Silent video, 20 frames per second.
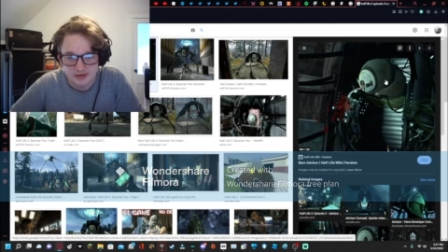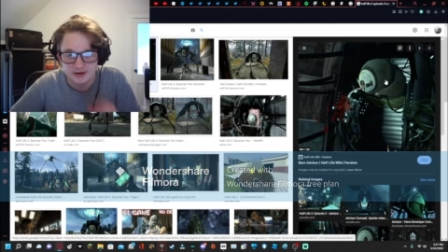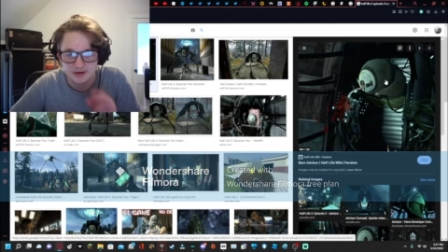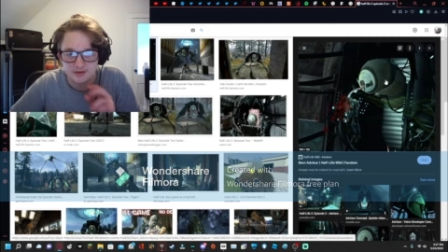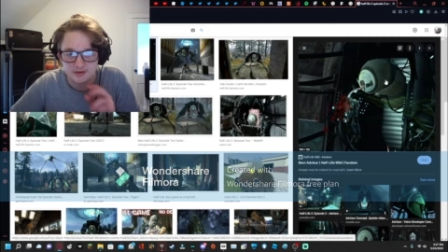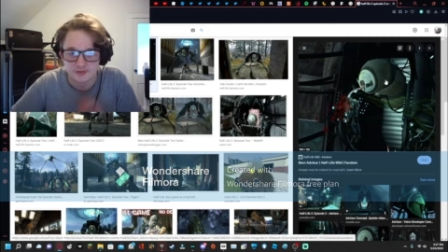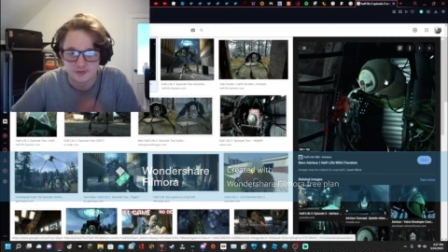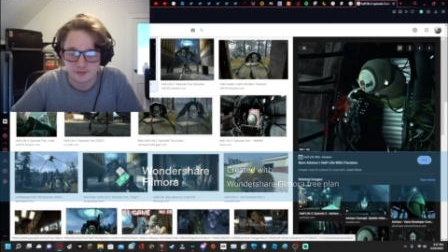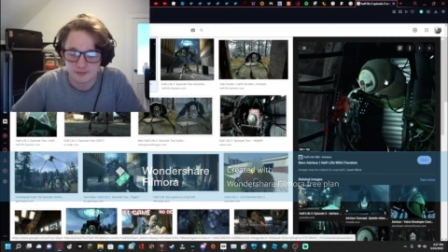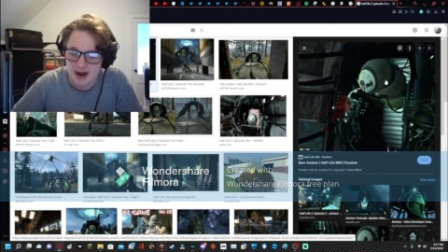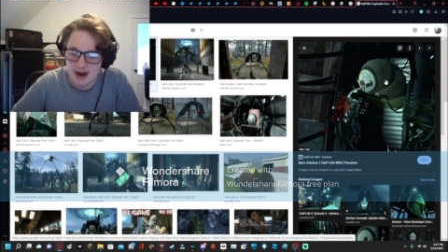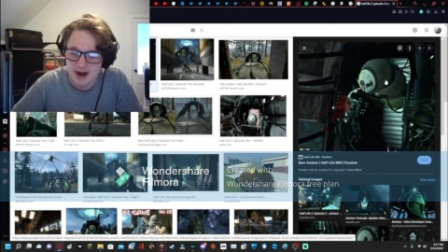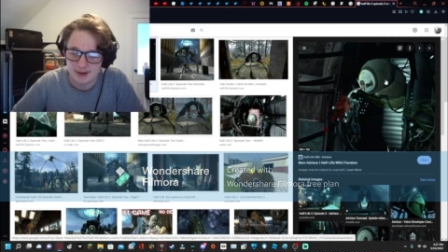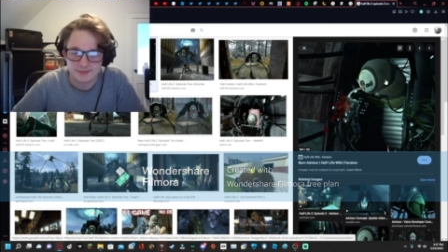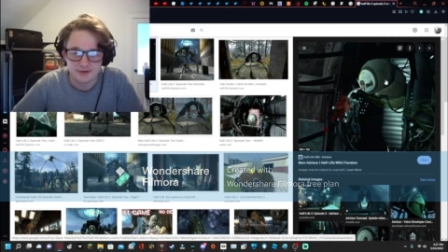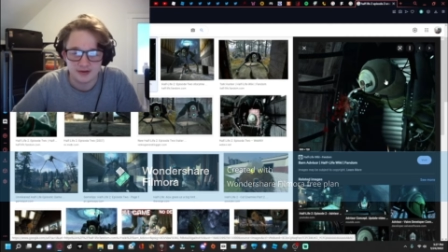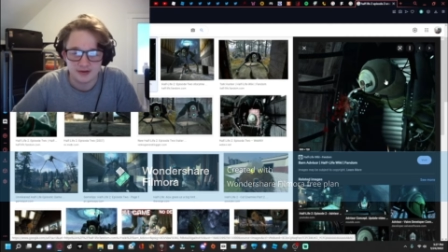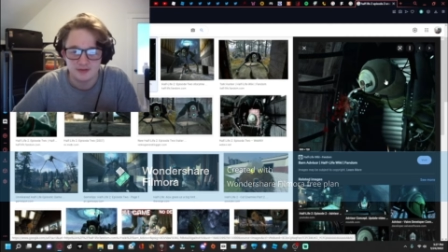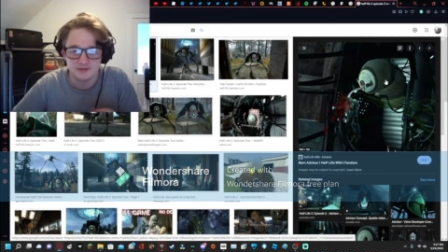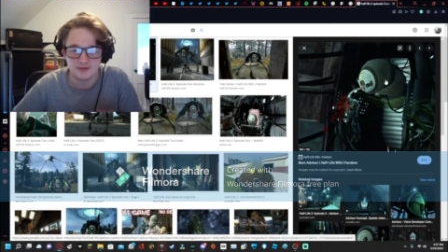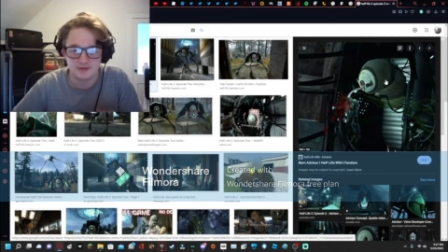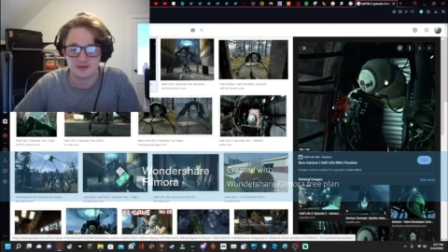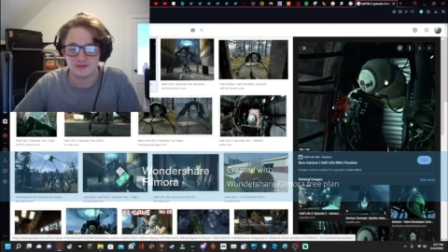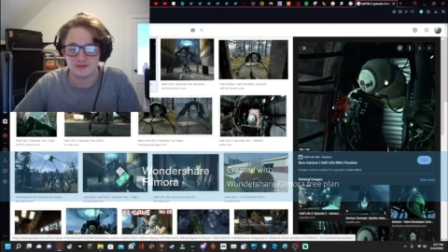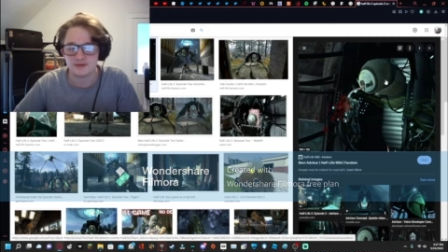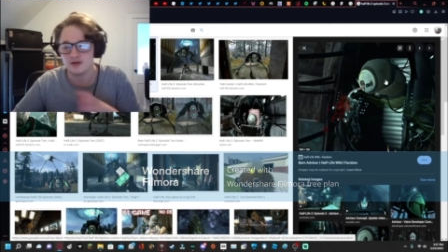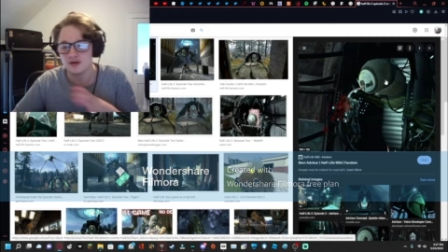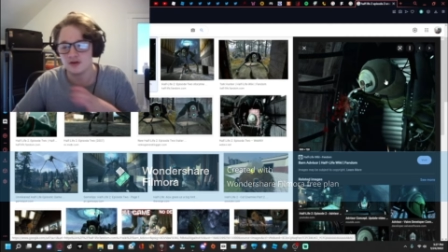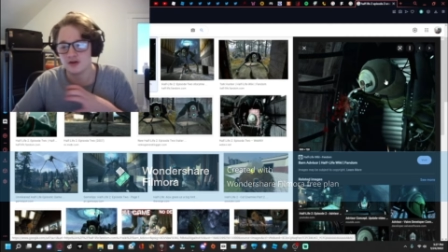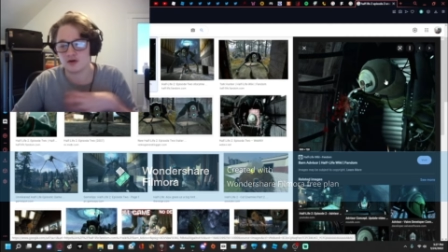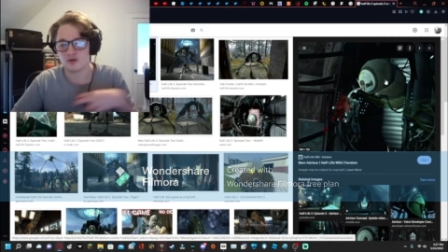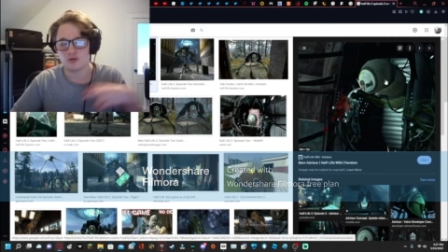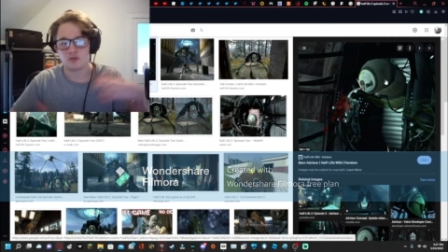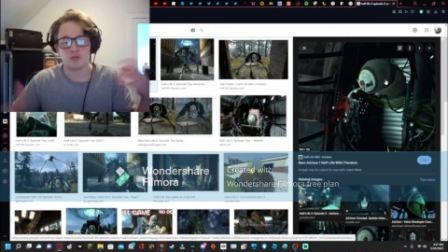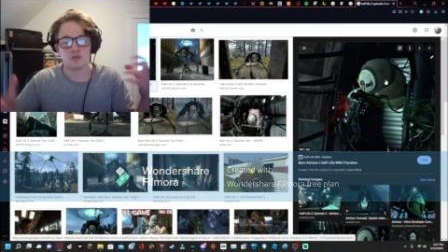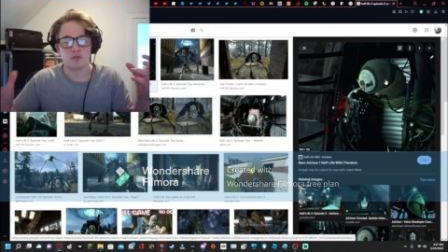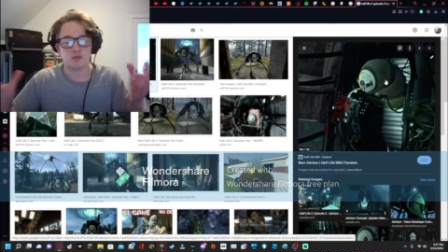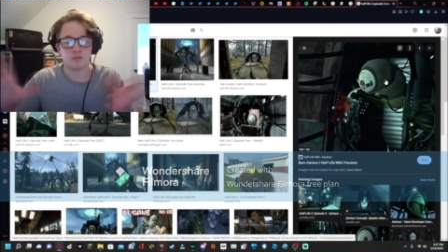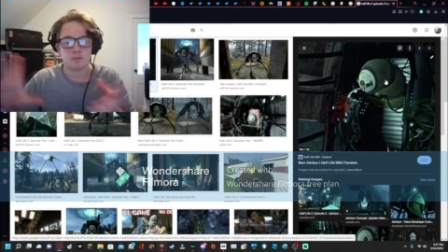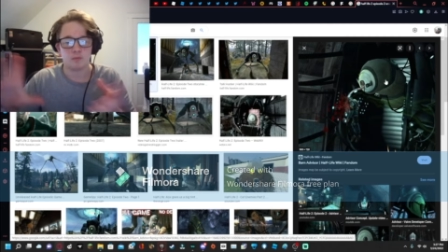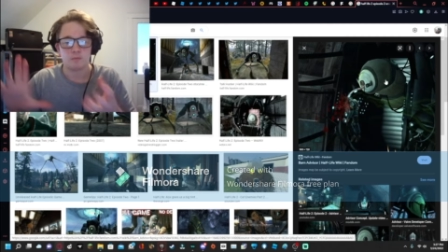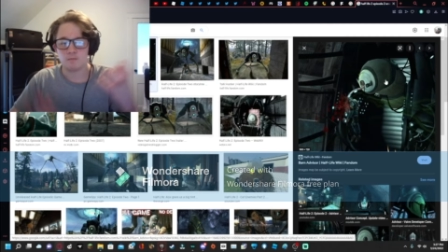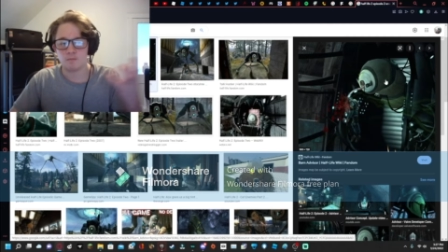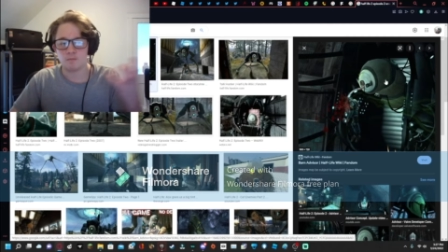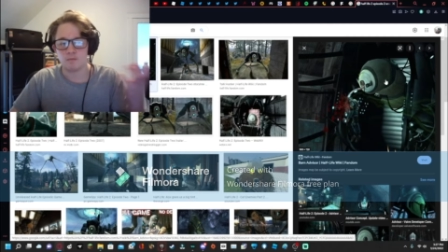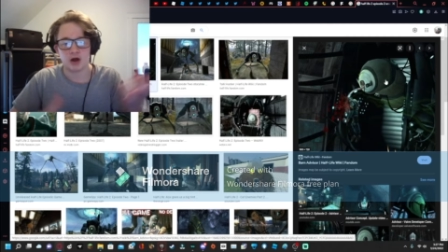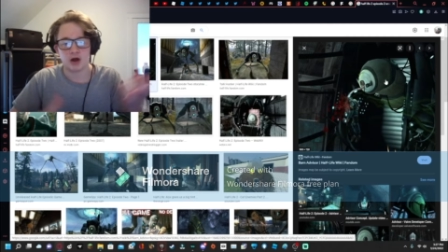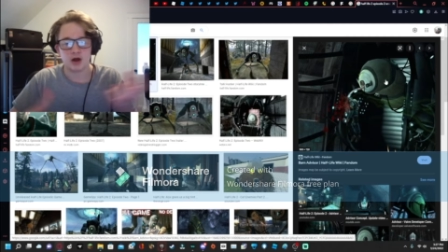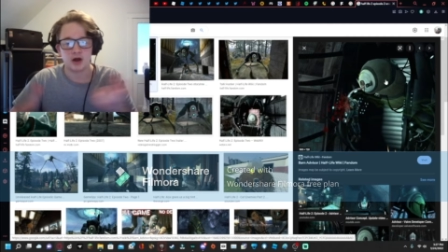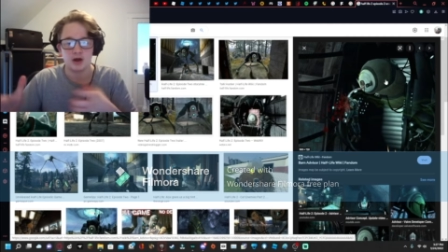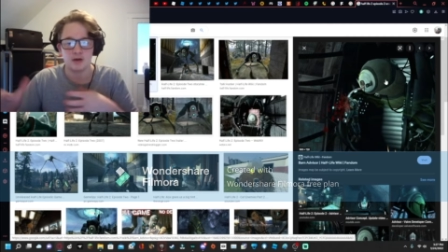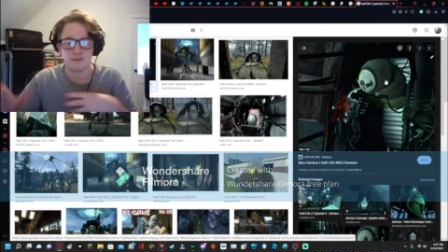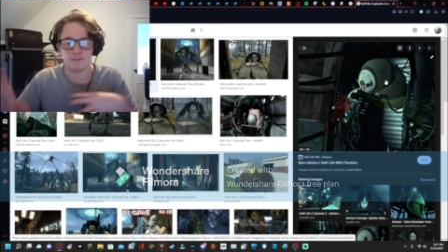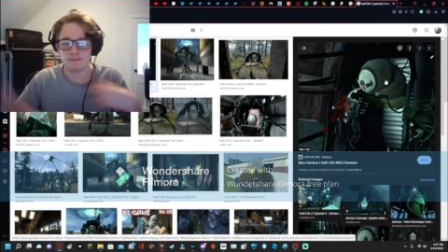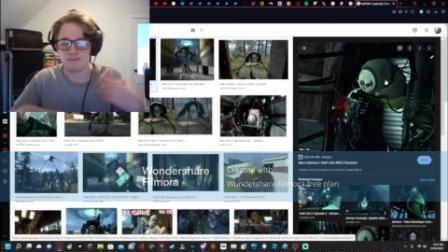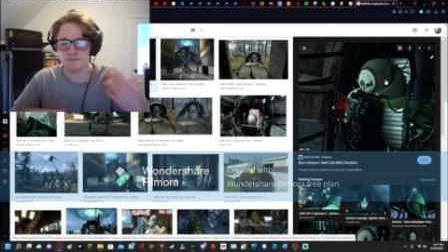get trapped in this uh,